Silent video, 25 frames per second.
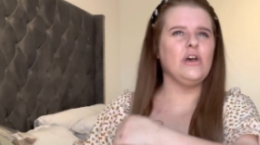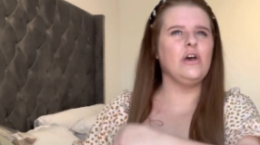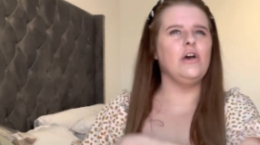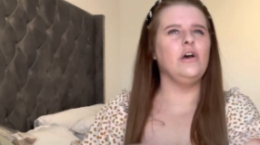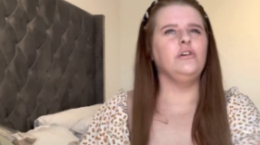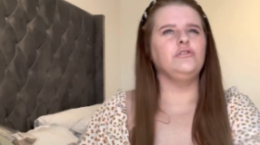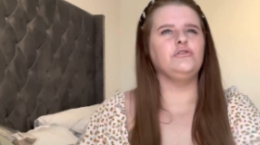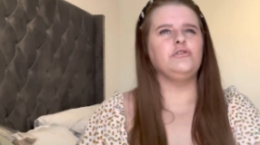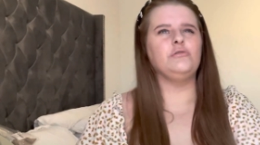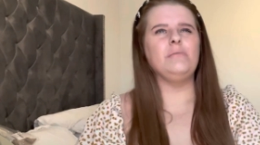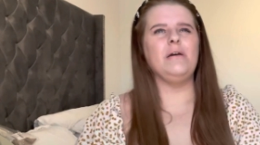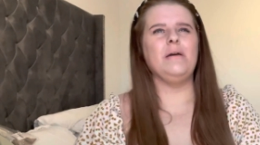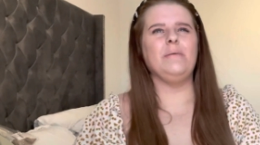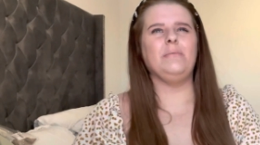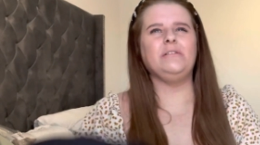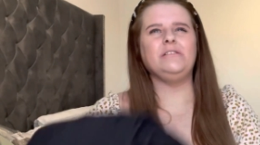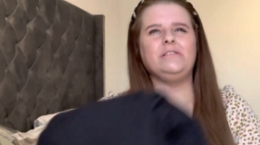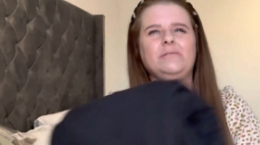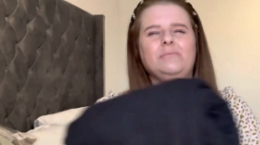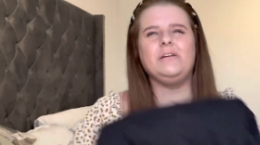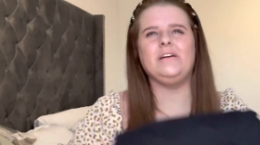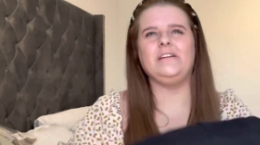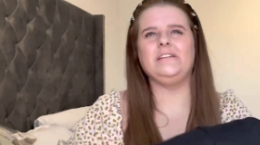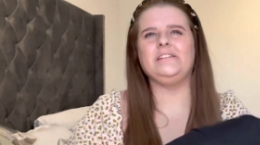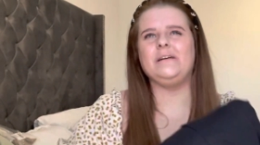So maybe to
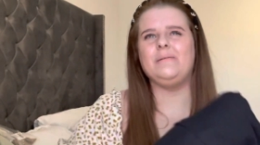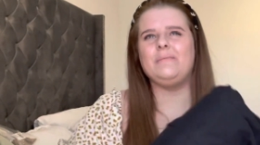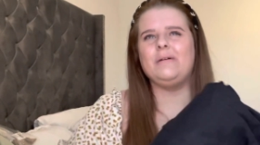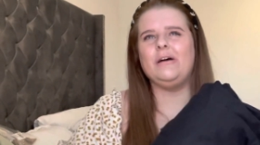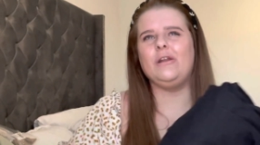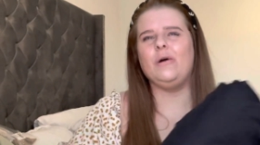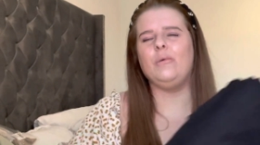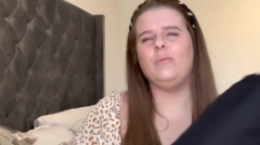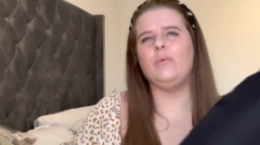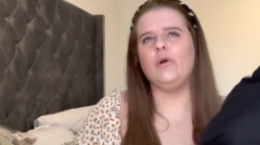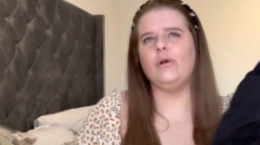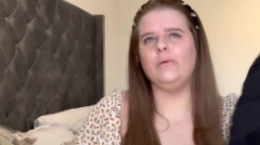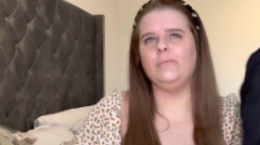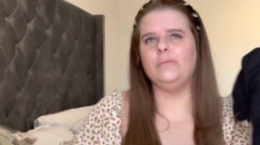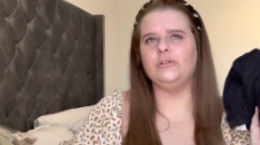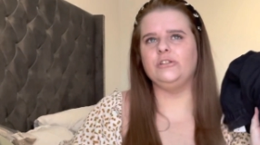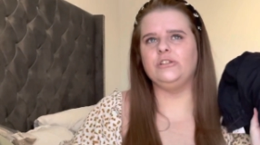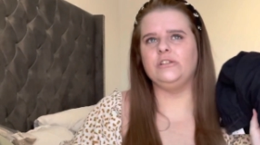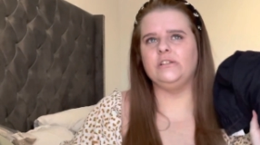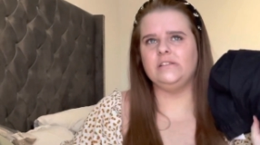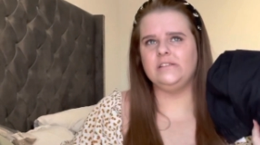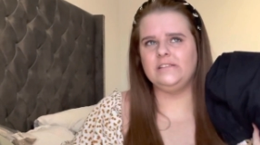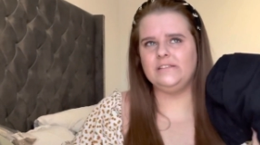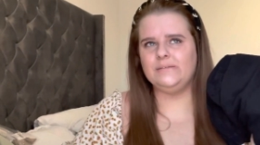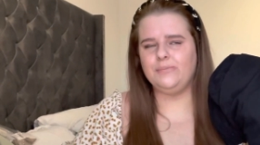be honest, I might not wear it much
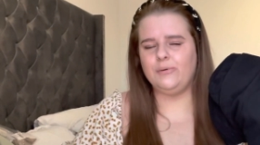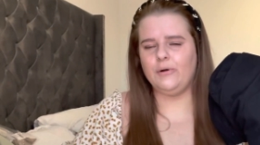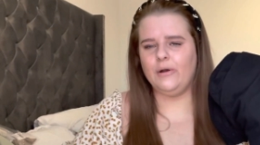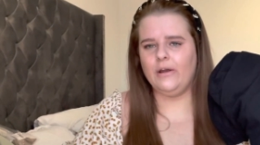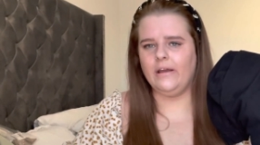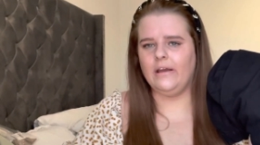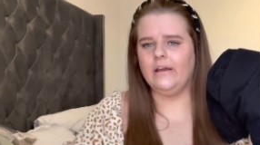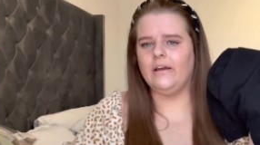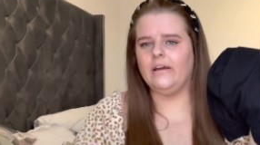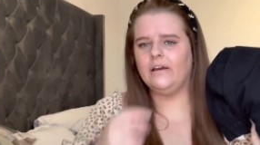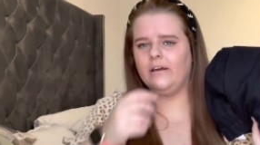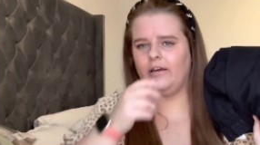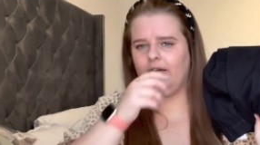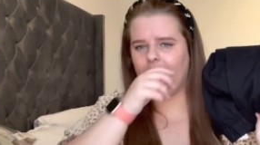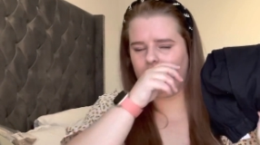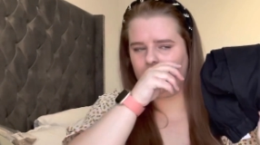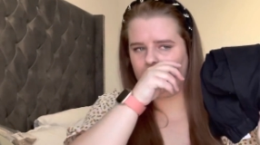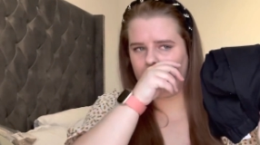in spring.